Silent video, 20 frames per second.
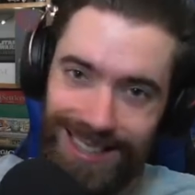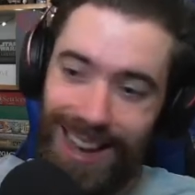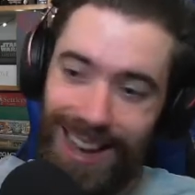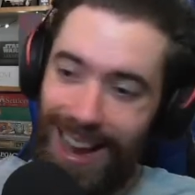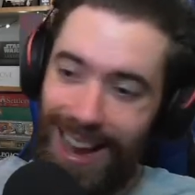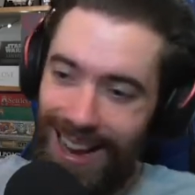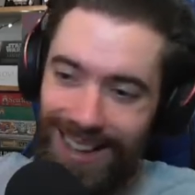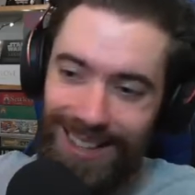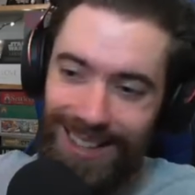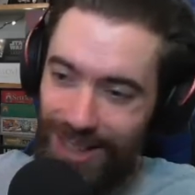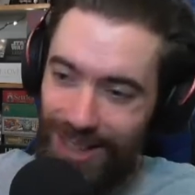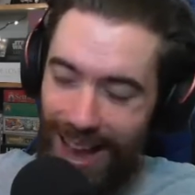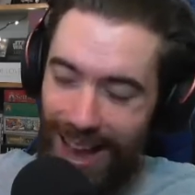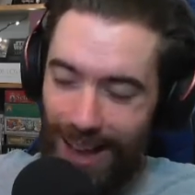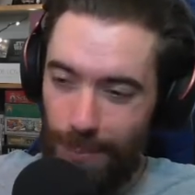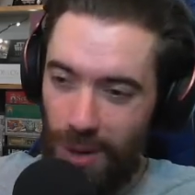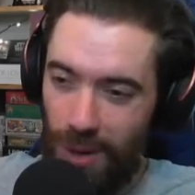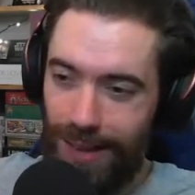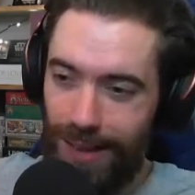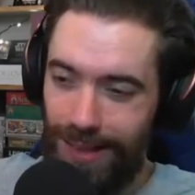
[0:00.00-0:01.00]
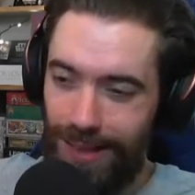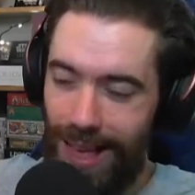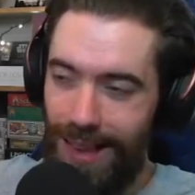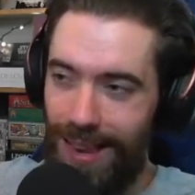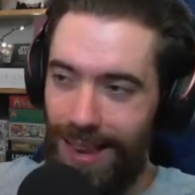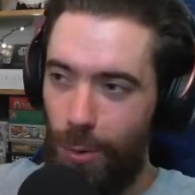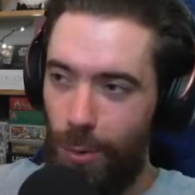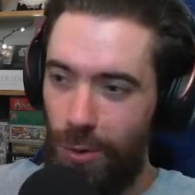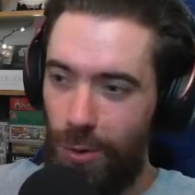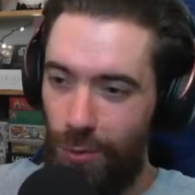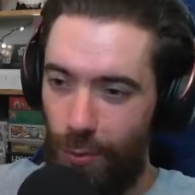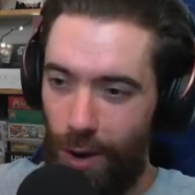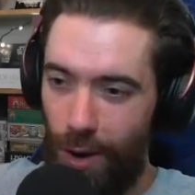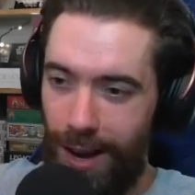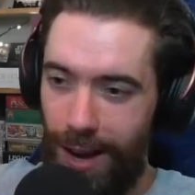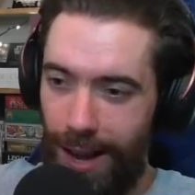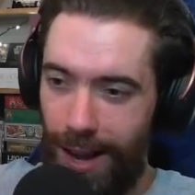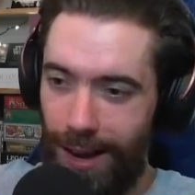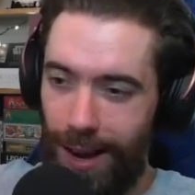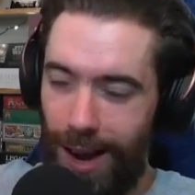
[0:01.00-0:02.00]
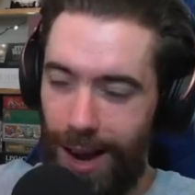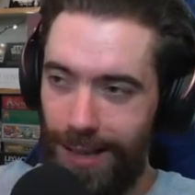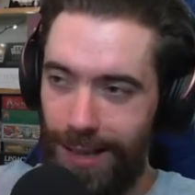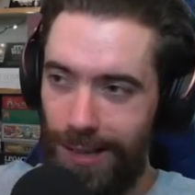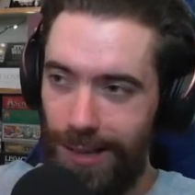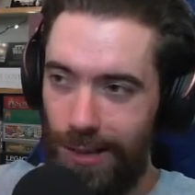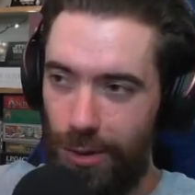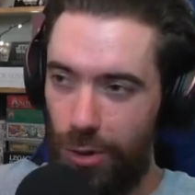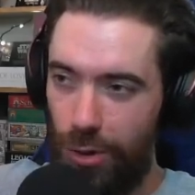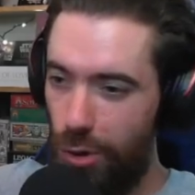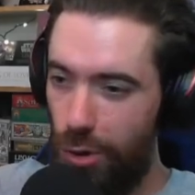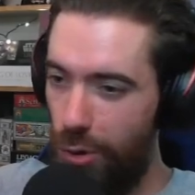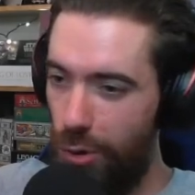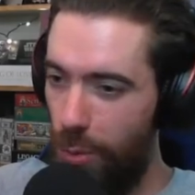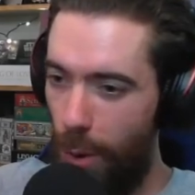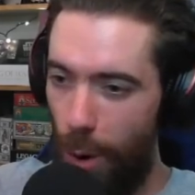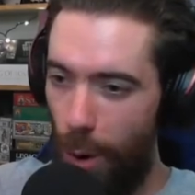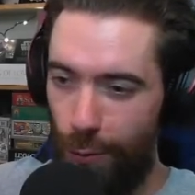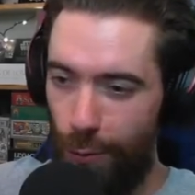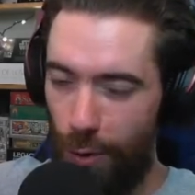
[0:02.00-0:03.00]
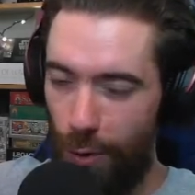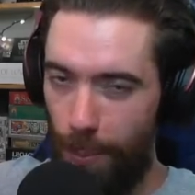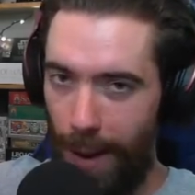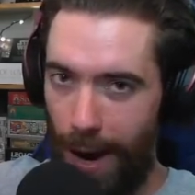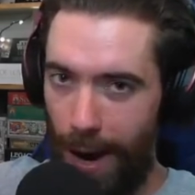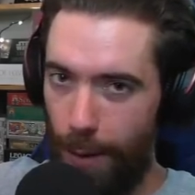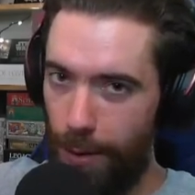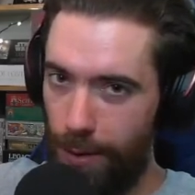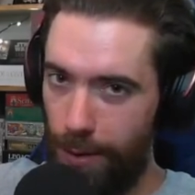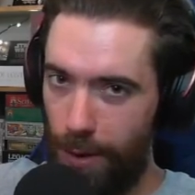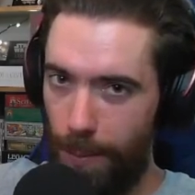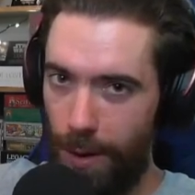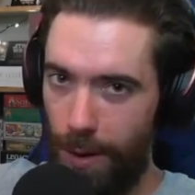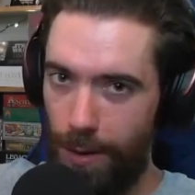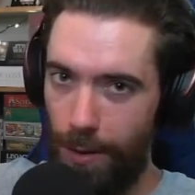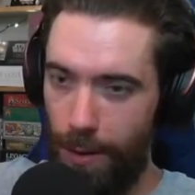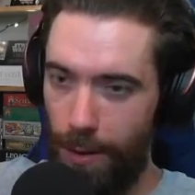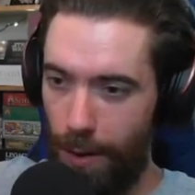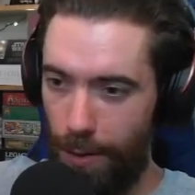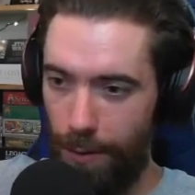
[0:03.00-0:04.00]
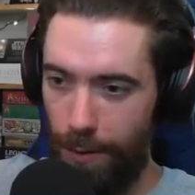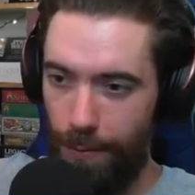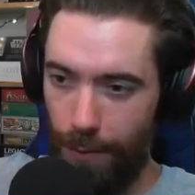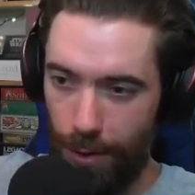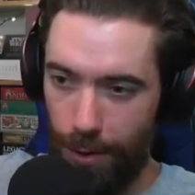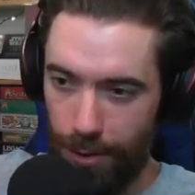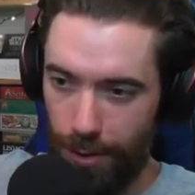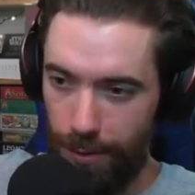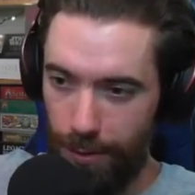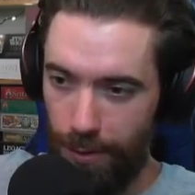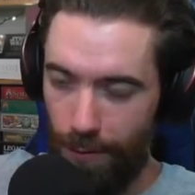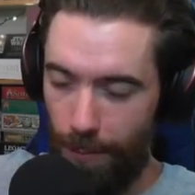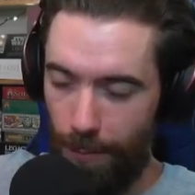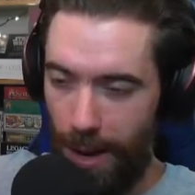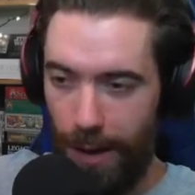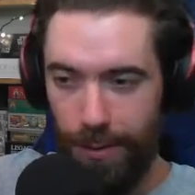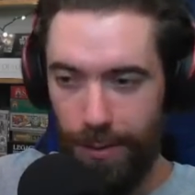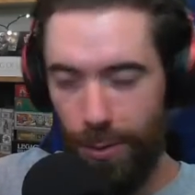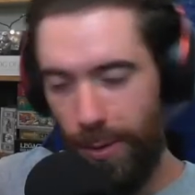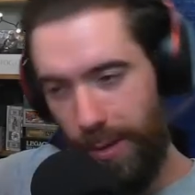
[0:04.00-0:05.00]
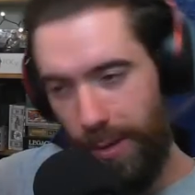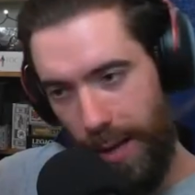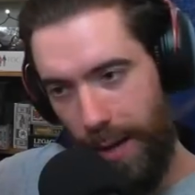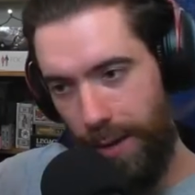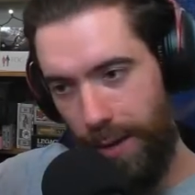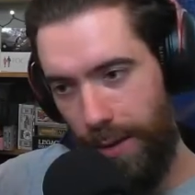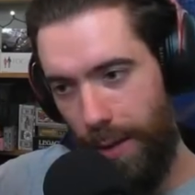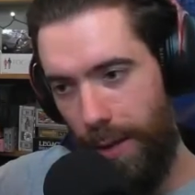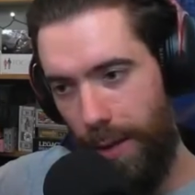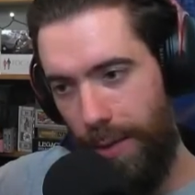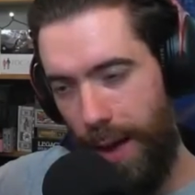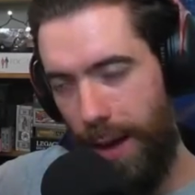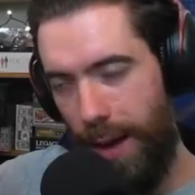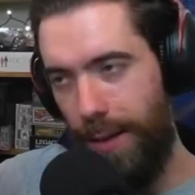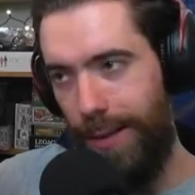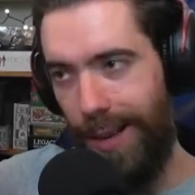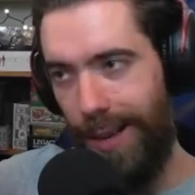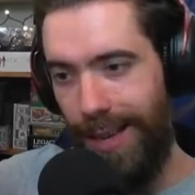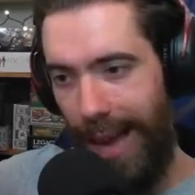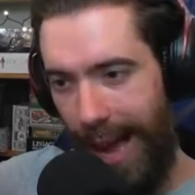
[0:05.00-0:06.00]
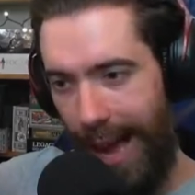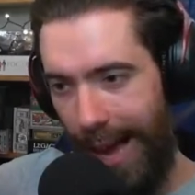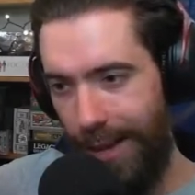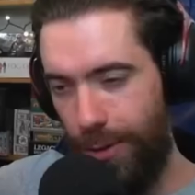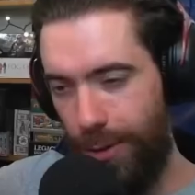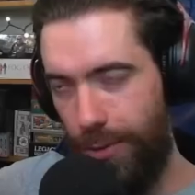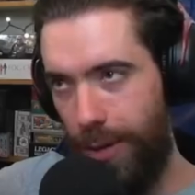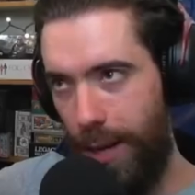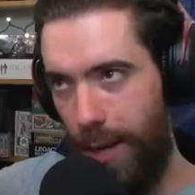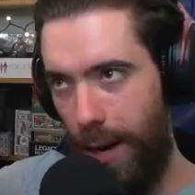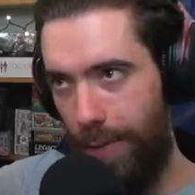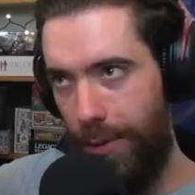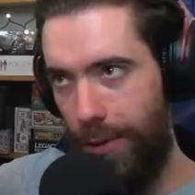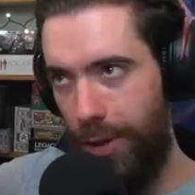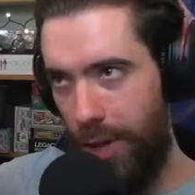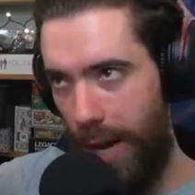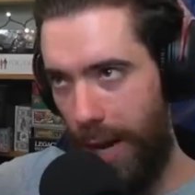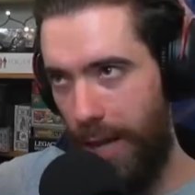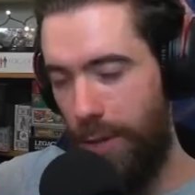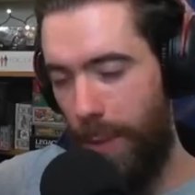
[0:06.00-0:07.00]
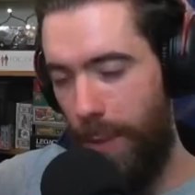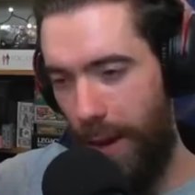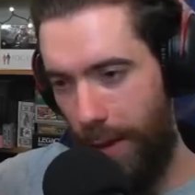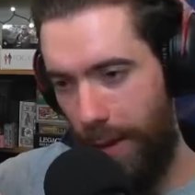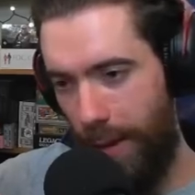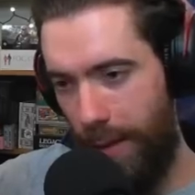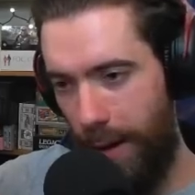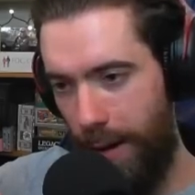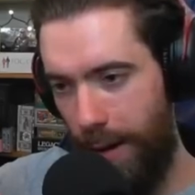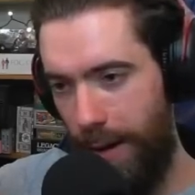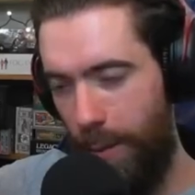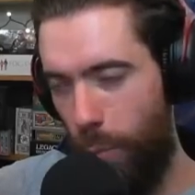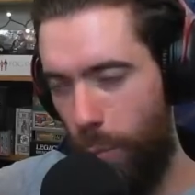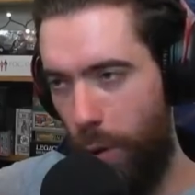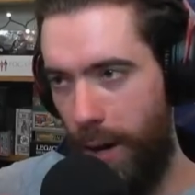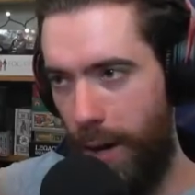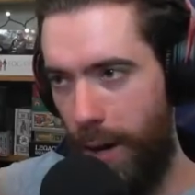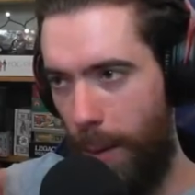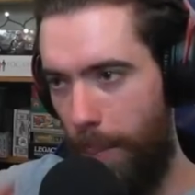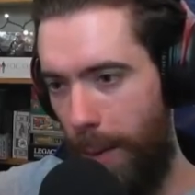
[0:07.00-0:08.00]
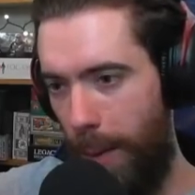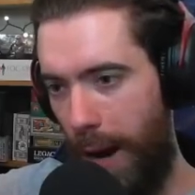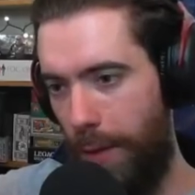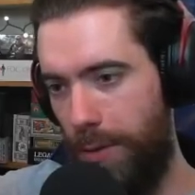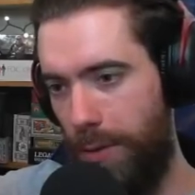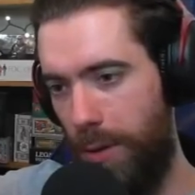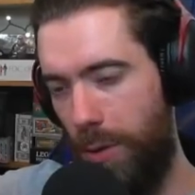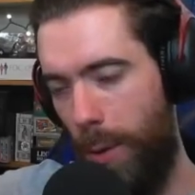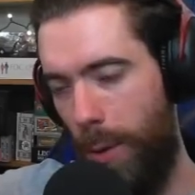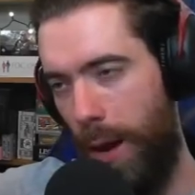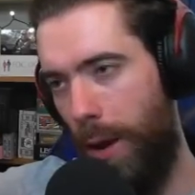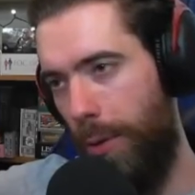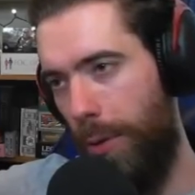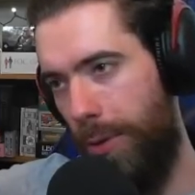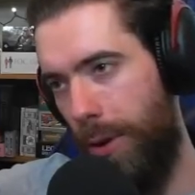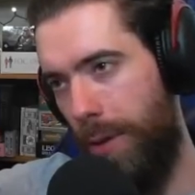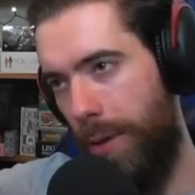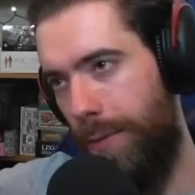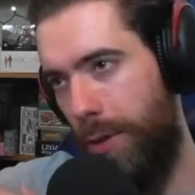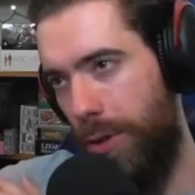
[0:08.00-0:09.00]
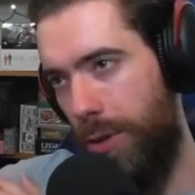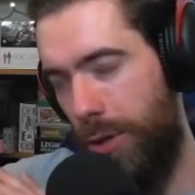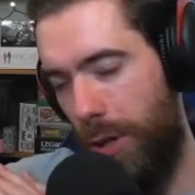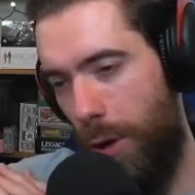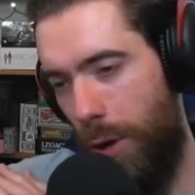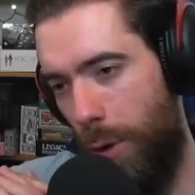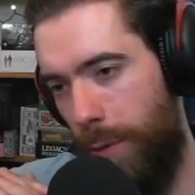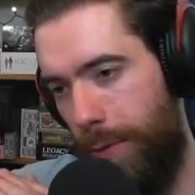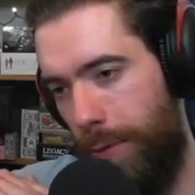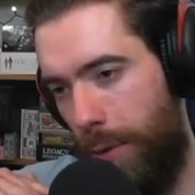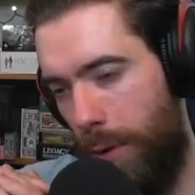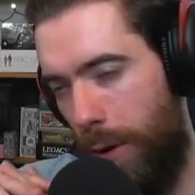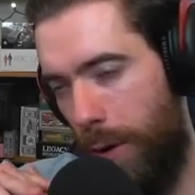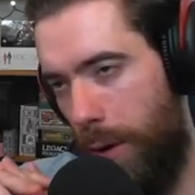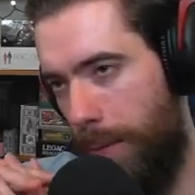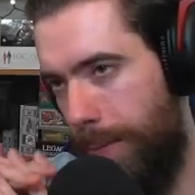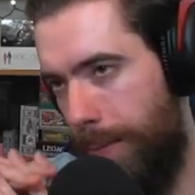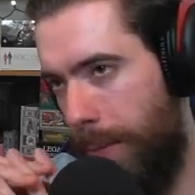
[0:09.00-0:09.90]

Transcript: it's sad because that deck was fun and not too overpowered compared to the other versions of Bounce. So it's sad to see that that is a casualty of the change, but I think that it did bring Bounce into a healthier version overall.